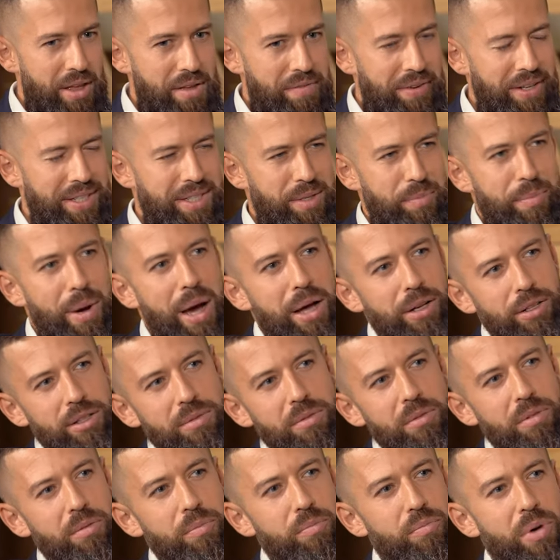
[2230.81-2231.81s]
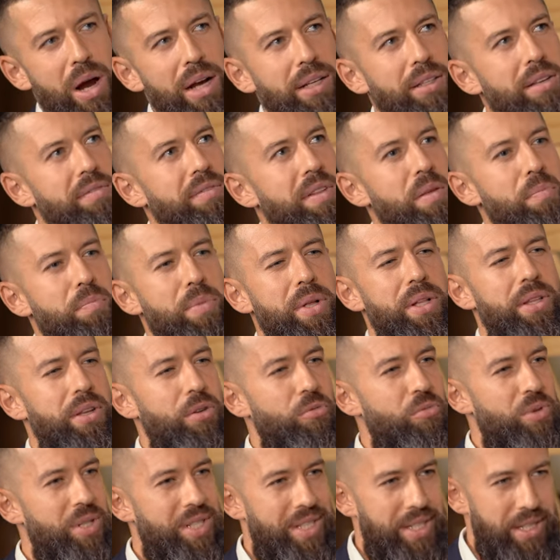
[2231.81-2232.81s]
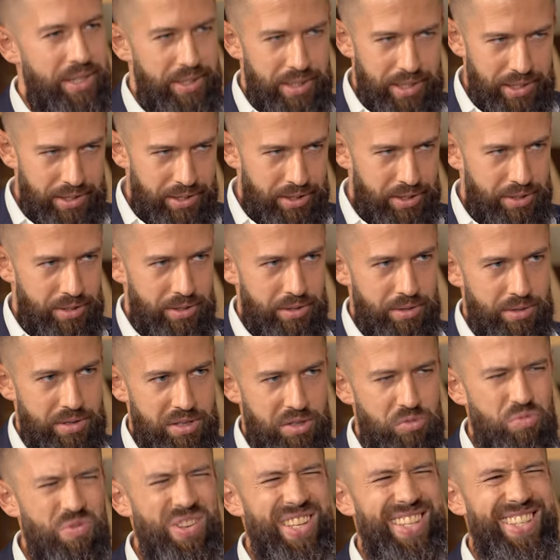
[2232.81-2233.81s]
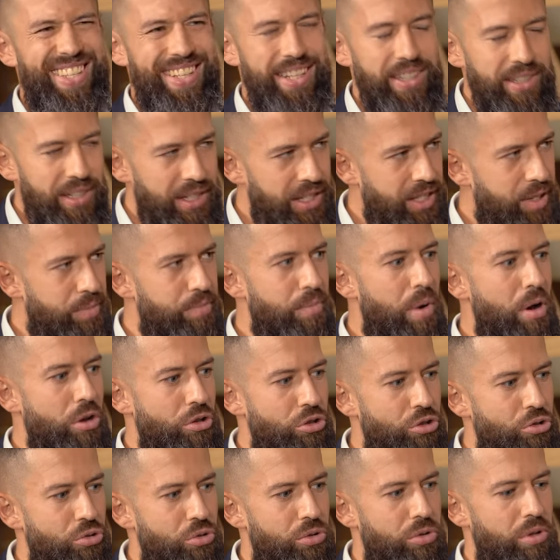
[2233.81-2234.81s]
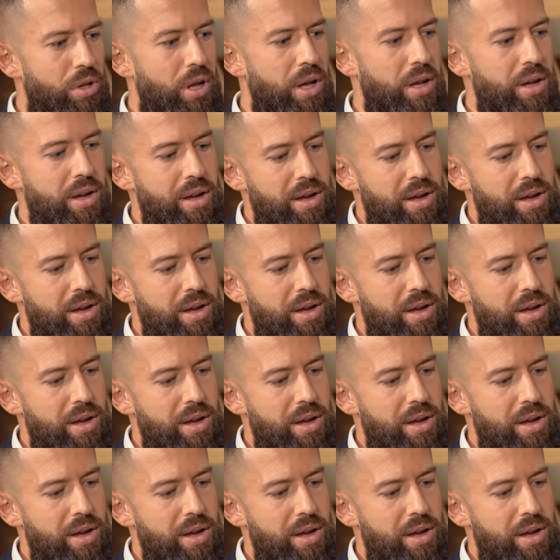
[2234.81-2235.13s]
Things about practically building resilience, this resilience muscle.